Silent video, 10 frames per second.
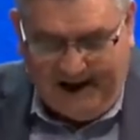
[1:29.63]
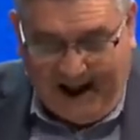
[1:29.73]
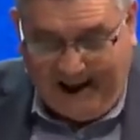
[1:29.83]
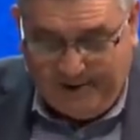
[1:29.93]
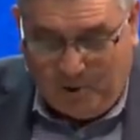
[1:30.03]

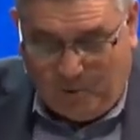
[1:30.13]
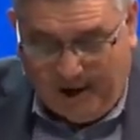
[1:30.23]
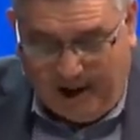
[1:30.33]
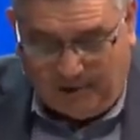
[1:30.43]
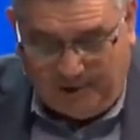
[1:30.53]
I know what
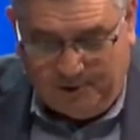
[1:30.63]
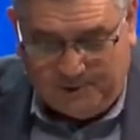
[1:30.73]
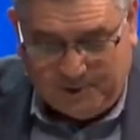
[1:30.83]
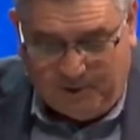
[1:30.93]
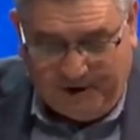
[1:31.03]
I'll do,
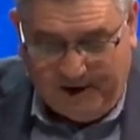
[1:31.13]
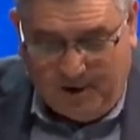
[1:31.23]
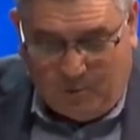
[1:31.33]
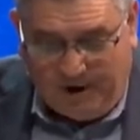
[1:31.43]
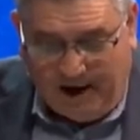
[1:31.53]
so that
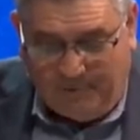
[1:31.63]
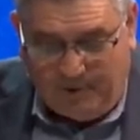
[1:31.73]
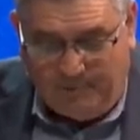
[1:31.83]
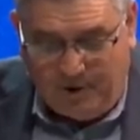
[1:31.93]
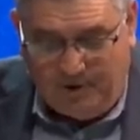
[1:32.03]
when I'm
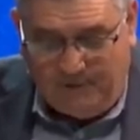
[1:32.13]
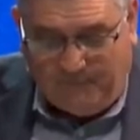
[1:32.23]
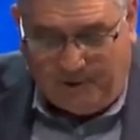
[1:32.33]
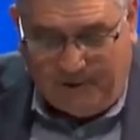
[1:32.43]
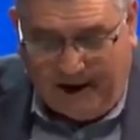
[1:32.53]
removed
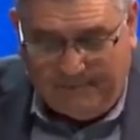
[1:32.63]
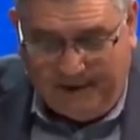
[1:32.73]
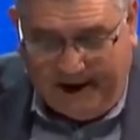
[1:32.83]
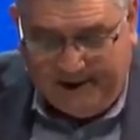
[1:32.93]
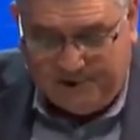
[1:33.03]
from my
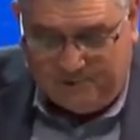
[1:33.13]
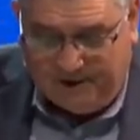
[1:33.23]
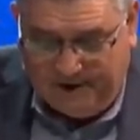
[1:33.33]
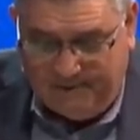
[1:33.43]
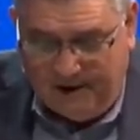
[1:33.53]

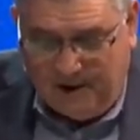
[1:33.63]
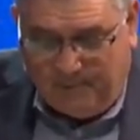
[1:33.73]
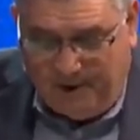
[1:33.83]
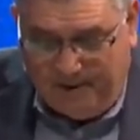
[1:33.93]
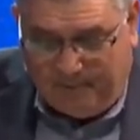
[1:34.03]
management,
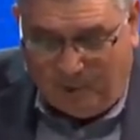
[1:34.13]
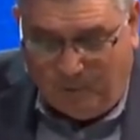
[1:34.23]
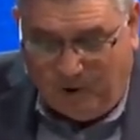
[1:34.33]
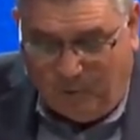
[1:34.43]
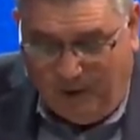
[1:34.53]
people
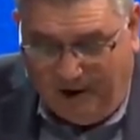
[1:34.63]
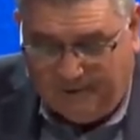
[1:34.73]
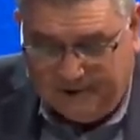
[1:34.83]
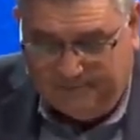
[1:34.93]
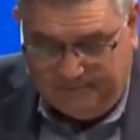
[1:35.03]
will
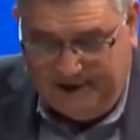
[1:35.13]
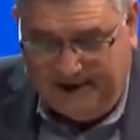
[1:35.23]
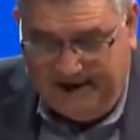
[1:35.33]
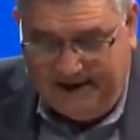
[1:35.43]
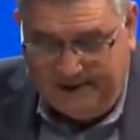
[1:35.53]
welcome
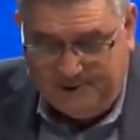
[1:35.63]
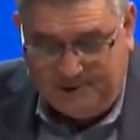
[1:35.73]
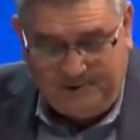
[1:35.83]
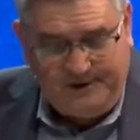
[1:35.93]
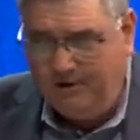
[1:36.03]
me
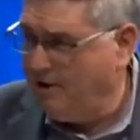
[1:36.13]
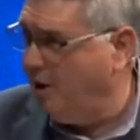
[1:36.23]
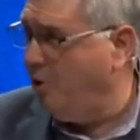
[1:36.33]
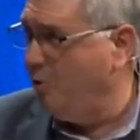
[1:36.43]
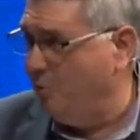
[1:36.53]
into their
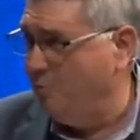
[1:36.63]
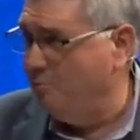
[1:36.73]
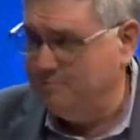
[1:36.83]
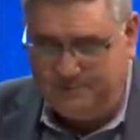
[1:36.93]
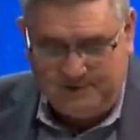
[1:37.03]
homes."
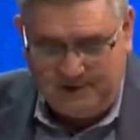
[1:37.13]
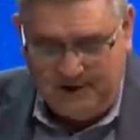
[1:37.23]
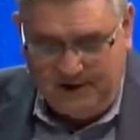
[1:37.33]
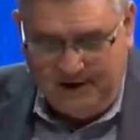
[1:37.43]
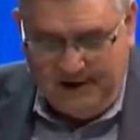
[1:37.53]

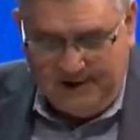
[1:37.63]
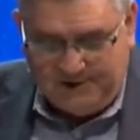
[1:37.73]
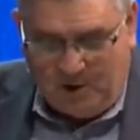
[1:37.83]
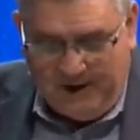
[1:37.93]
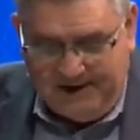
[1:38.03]

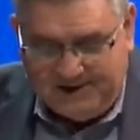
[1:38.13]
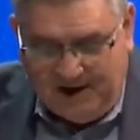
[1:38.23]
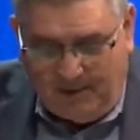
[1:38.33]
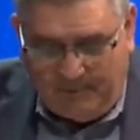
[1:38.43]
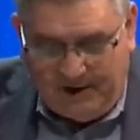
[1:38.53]
So he
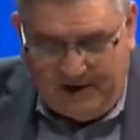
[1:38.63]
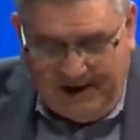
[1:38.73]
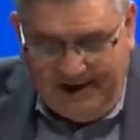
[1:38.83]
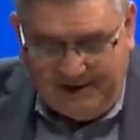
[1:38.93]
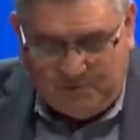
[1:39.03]
summoned
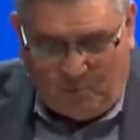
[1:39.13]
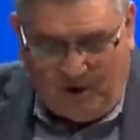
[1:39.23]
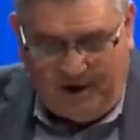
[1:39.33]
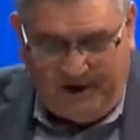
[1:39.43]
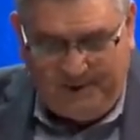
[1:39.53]
each
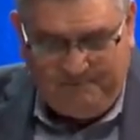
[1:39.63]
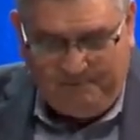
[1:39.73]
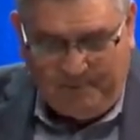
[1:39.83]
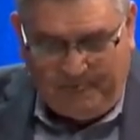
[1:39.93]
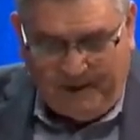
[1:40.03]
one
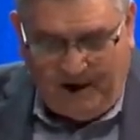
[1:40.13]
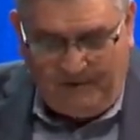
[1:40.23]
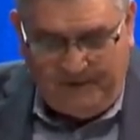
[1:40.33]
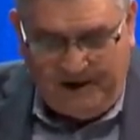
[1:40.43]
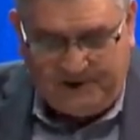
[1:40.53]

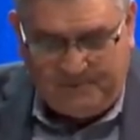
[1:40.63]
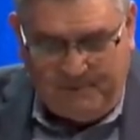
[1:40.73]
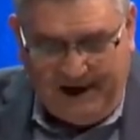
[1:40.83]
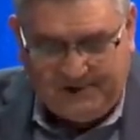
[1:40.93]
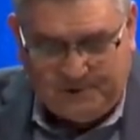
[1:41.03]
of his
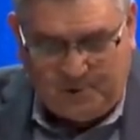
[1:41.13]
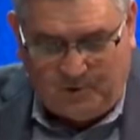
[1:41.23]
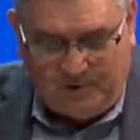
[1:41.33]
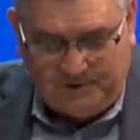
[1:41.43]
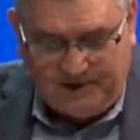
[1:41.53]

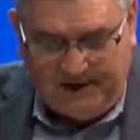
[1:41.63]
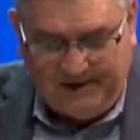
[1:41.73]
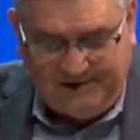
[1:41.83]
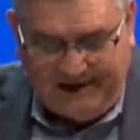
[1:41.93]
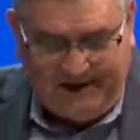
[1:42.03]
master's
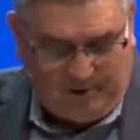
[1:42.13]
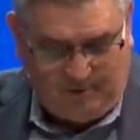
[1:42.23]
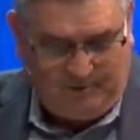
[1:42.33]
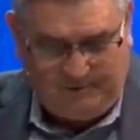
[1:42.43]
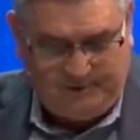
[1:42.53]

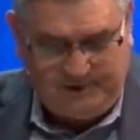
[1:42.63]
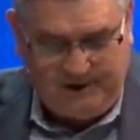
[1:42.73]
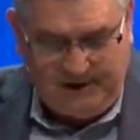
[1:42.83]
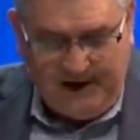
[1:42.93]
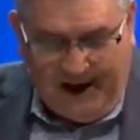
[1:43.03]
debtors.
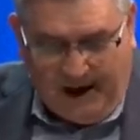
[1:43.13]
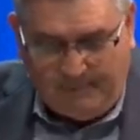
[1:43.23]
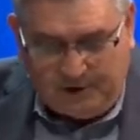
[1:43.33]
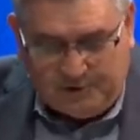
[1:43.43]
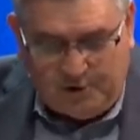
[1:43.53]
"How
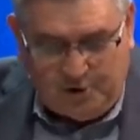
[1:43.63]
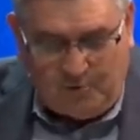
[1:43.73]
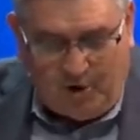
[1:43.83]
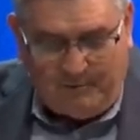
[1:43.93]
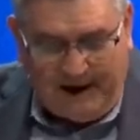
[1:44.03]
much do
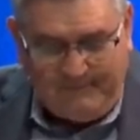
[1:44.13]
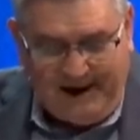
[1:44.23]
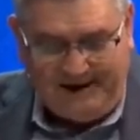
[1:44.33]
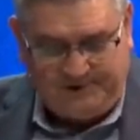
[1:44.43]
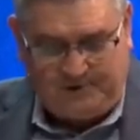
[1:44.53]
you owe my
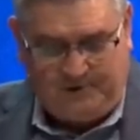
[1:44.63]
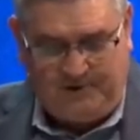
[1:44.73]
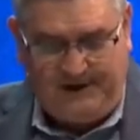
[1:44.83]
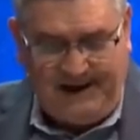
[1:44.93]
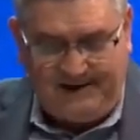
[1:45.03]
master?"
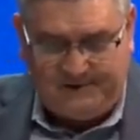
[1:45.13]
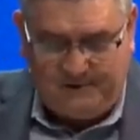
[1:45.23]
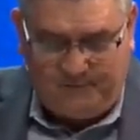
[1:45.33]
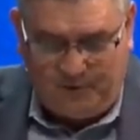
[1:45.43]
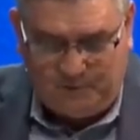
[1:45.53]
he asked
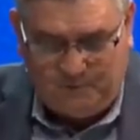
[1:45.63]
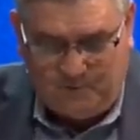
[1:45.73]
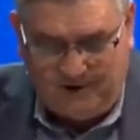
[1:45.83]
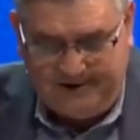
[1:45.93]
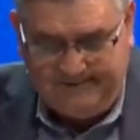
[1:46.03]
the first
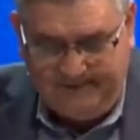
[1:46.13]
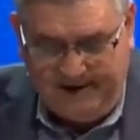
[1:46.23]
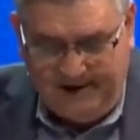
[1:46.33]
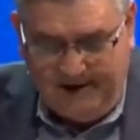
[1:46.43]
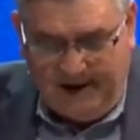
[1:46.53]
one.
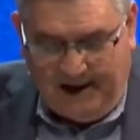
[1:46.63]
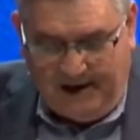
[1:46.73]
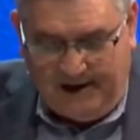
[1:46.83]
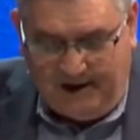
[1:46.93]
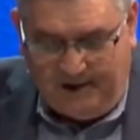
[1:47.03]

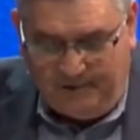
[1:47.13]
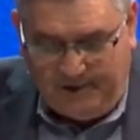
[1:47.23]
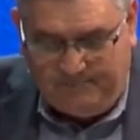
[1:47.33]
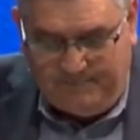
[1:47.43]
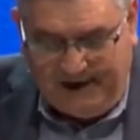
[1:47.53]

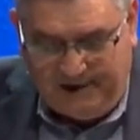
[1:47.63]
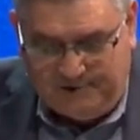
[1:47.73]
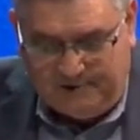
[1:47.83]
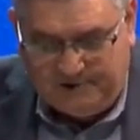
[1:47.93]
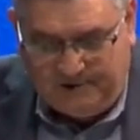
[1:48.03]
100
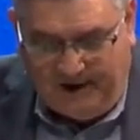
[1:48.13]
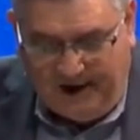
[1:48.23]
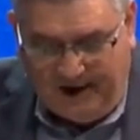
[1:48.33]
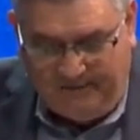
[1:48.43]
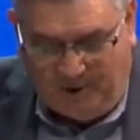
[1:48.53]
measures of
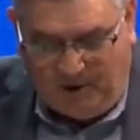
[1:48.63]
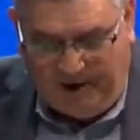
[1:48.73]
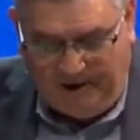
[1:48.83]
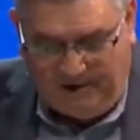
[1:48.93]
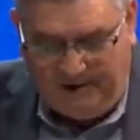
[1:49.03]
olive
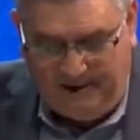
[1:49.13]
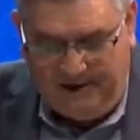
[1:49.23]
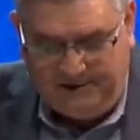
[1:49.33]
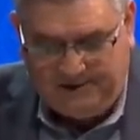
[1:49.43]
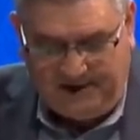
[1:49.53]
oil,"
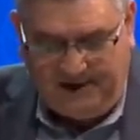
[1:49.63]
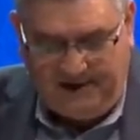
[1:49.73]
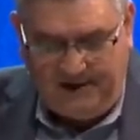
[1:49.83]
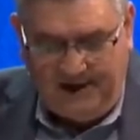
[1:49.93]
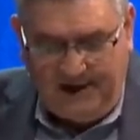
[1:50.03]
he said.
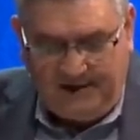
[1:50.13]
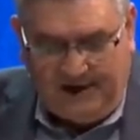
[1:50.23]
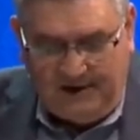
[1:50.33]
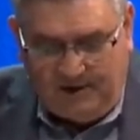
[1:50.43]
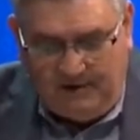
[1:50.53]

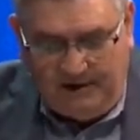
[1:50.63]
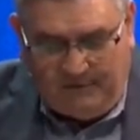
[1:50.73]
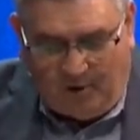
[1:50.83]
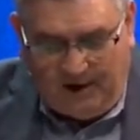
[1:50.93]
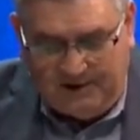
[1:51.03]
"Take your
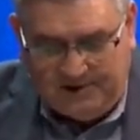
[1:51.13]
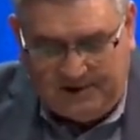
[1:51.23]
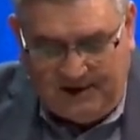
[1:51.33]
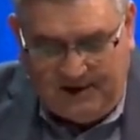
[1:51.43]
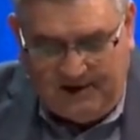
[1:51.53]
invoice,"
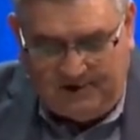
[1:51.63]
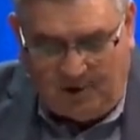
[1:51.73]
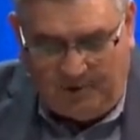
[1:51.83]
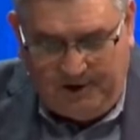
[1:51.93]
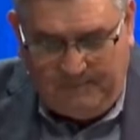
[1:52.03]
he
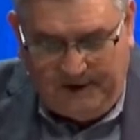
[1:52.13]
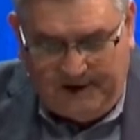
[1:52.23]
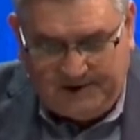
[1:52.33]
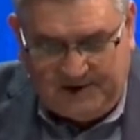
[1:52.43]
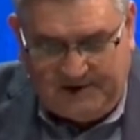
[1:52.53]
told him.
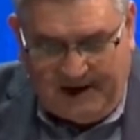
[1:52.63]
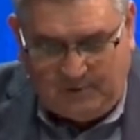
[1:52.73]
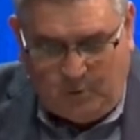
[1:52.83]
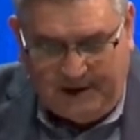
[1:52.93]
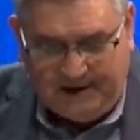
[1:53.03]
"Sit down
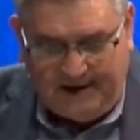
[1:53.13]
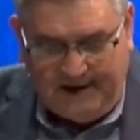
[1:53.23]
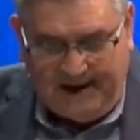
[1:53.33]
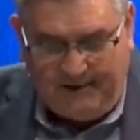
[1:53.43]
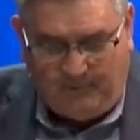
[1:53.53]

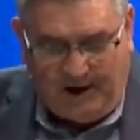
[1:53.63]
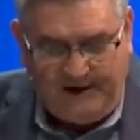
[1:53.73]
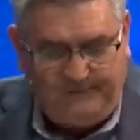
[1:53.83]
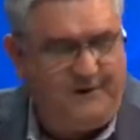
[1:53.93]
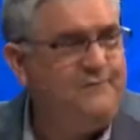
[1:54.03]
quickly and
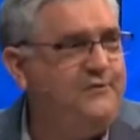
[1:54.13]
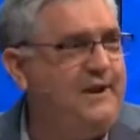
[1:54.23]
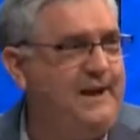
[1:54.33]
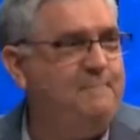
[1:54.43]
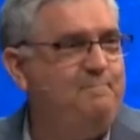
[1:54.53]
write 50.